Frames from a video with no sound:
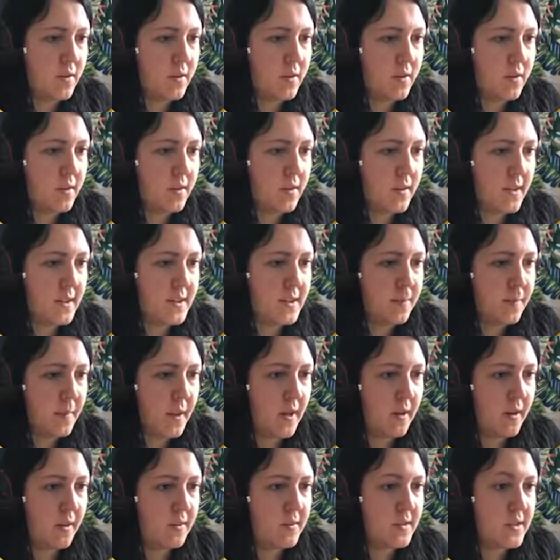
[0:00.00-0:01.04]
this
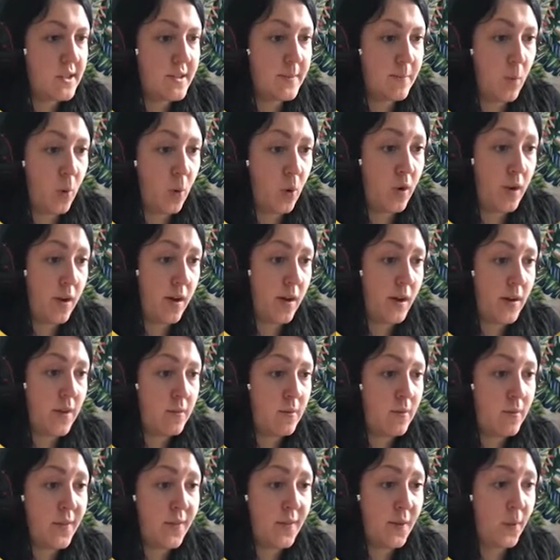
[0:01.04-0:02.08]
plant smaller
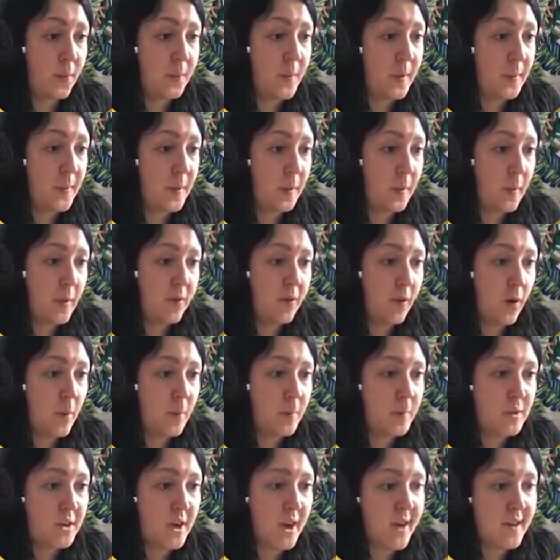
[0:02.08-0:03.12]
with your BB Move
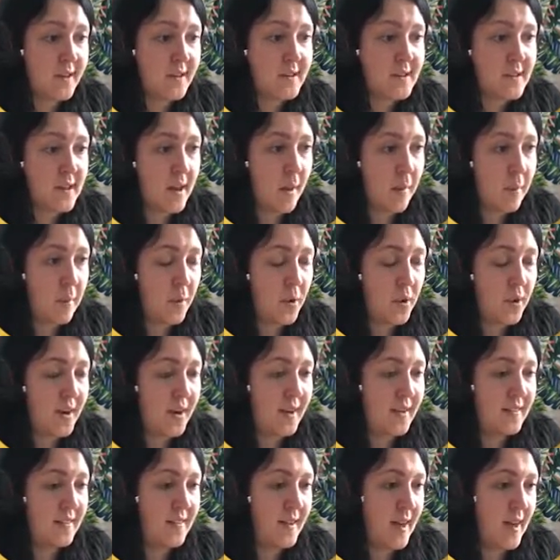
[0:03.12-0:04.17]
object and put it
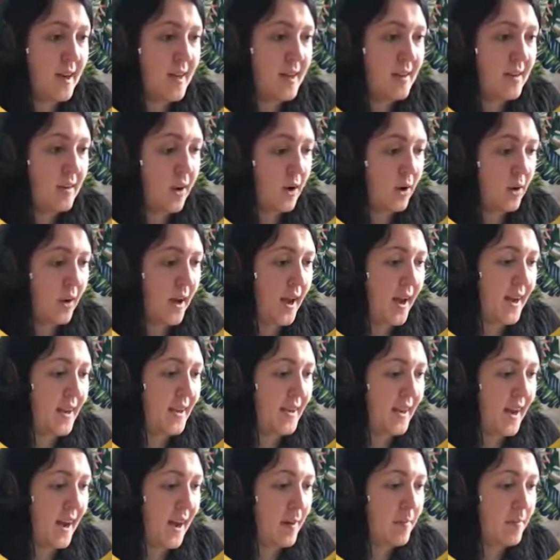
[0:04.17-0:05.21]
in there. Okay,
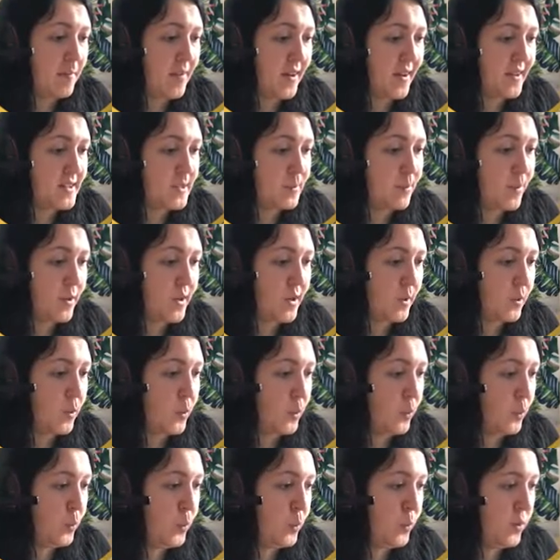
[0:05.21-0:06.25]
yeah, that's pretty
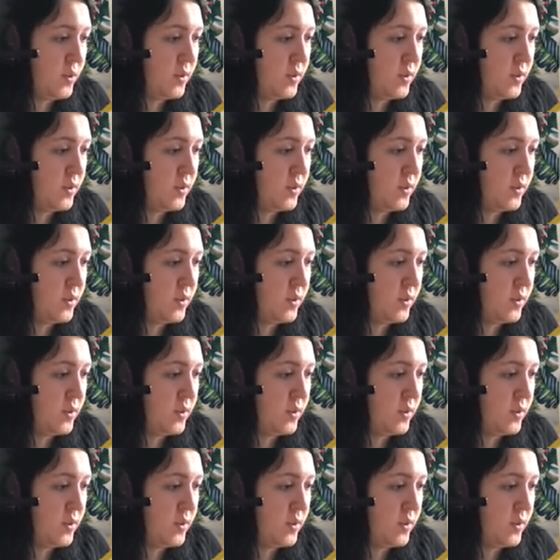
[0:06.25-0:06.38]
cool.